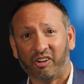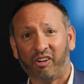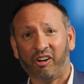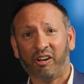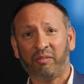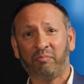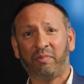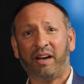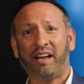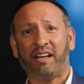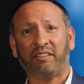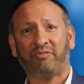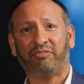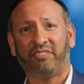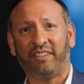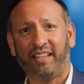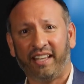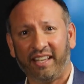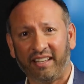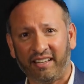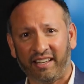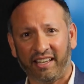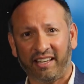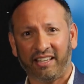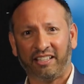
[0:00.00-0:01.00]
So I'm Mark
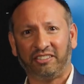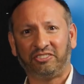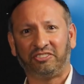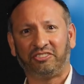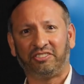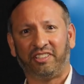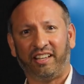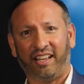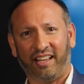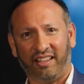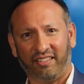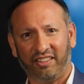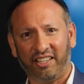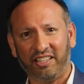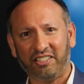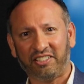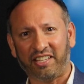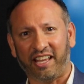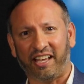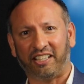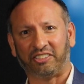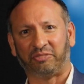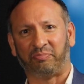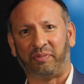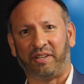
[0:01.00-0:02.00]
Fernandez, and
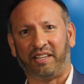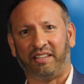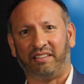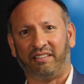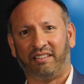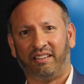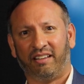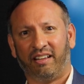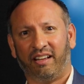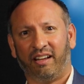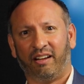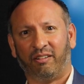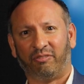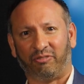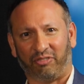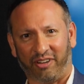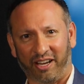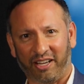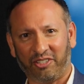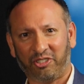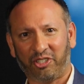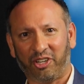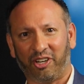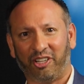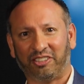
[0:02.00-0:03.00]
this has been
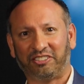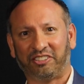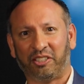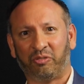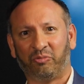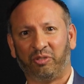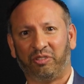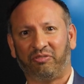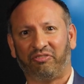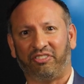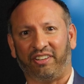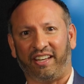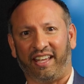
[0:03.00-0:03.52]
Franchising with